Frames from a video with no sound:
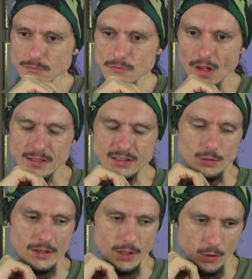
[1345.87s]
And so
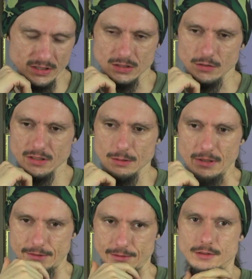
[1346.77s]
I know that's gonna get
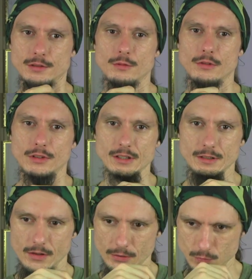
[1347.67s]
better with like
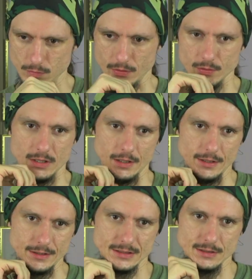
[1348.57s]
another 2 or 3
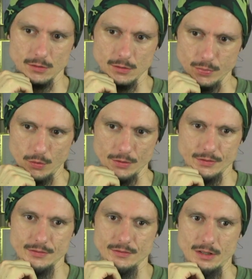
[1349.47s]
clients on board,
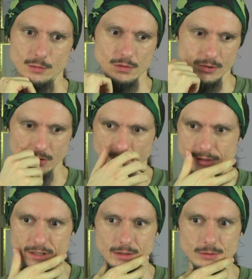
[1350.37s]
and I will be
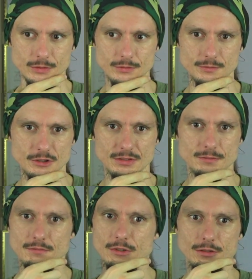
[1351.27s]
already able to just
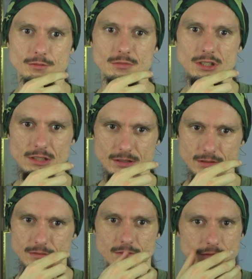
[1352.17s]
eat,
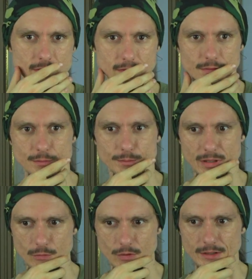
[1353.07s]

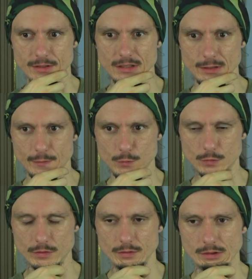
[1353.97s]
pay rent, eat
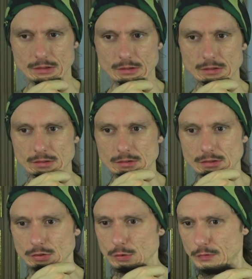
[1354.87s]
food, and
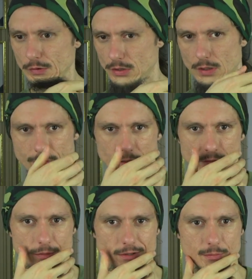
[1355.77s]
go for coffee every
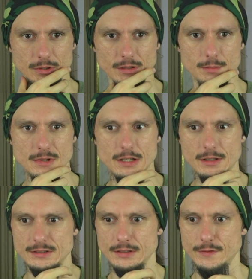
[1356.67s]
month. But like, man,
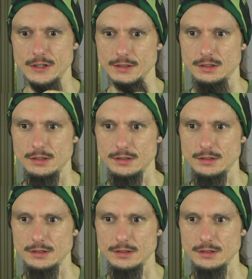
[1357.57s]
this is fucking hard.